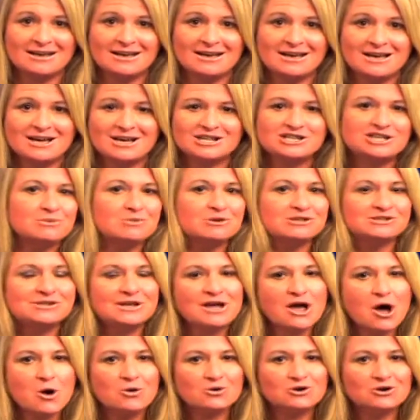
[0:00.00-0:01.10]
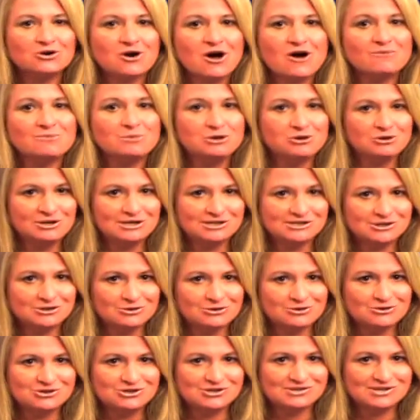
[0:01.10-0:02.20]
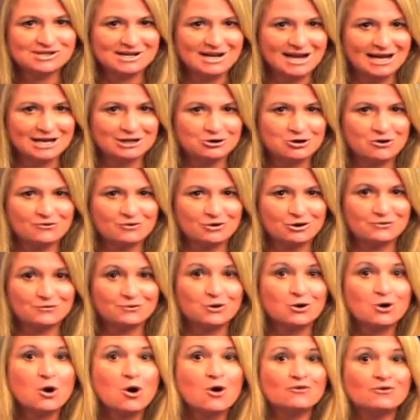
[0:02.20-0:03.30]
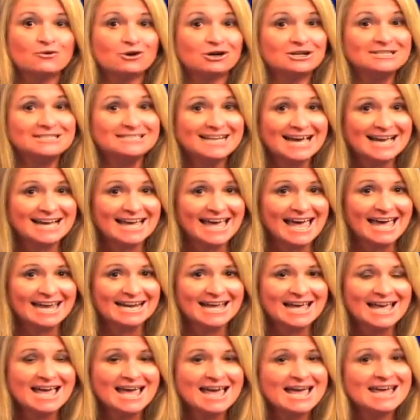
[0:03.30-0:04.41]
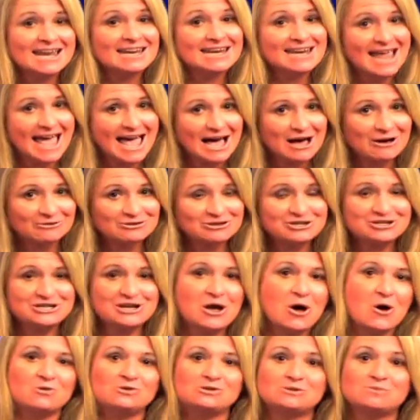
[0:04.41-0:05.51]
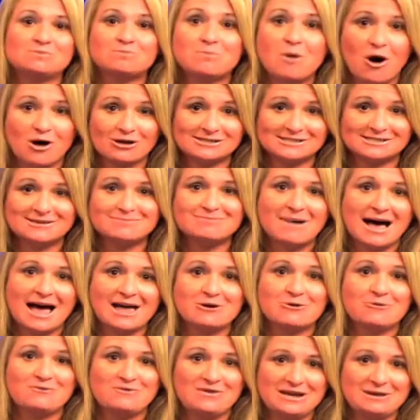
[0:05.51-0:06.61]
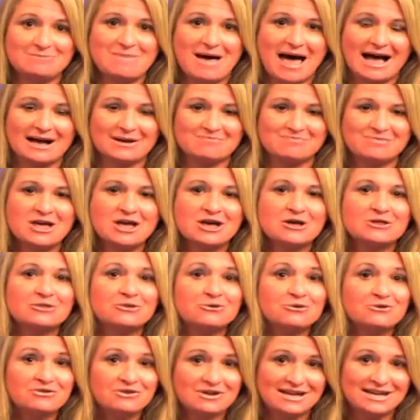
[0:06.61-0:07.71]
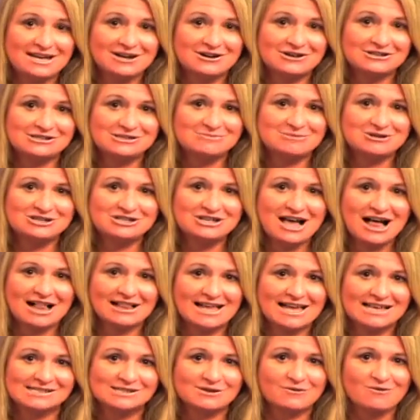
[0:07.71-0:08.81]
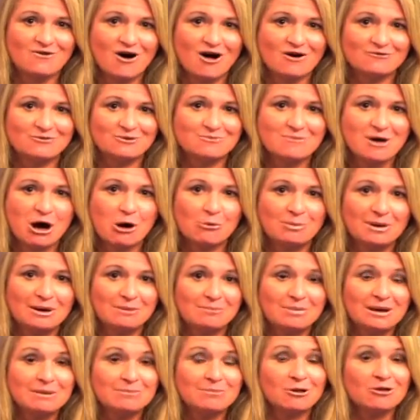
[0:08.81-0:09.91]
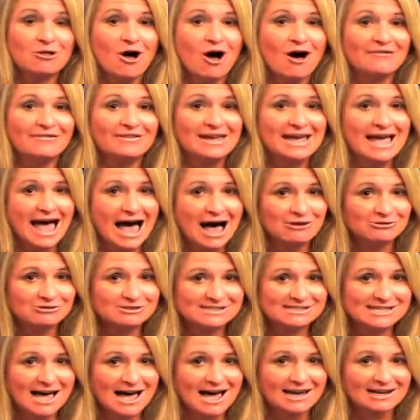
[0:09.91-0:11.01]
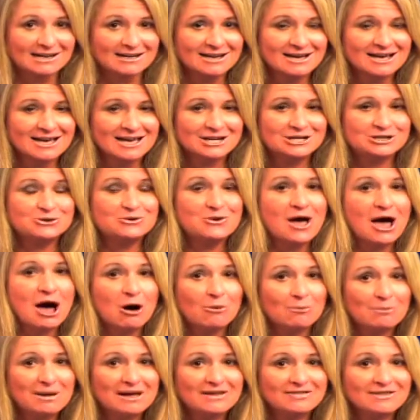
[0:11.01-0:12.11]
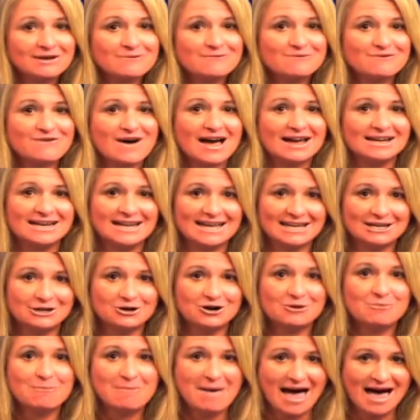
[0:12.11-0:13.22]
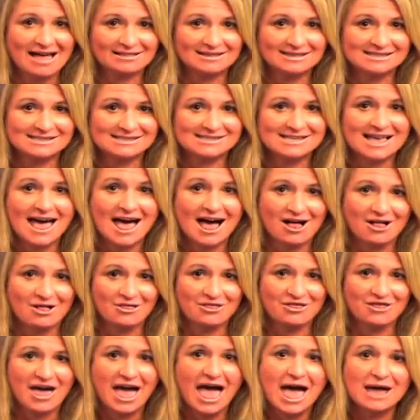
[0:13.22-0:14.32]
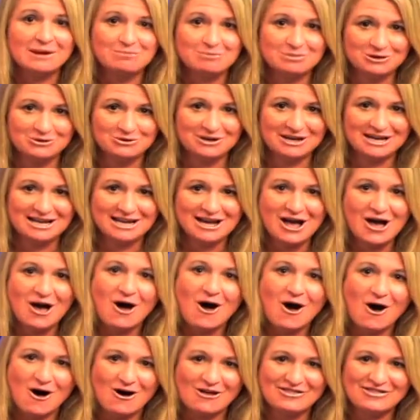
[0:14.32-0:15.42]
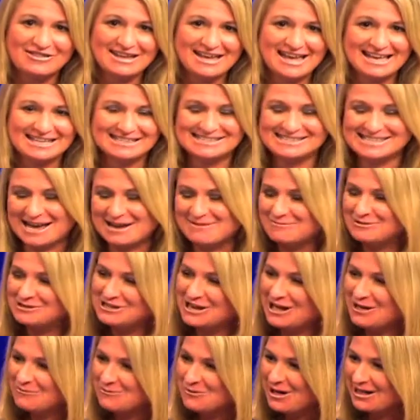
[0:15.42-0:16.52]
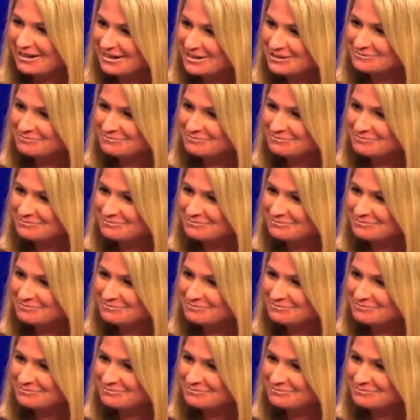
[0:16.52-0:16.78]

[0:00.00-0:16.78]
She was the owner of Beauty Solutions in Andover for over a decade. Now she owns Boston Biofeedback. Through the years, Michelle has evolved from helping people on the outside to helping them find inner balance, health, and beauty on the inside. Michelle, welcome.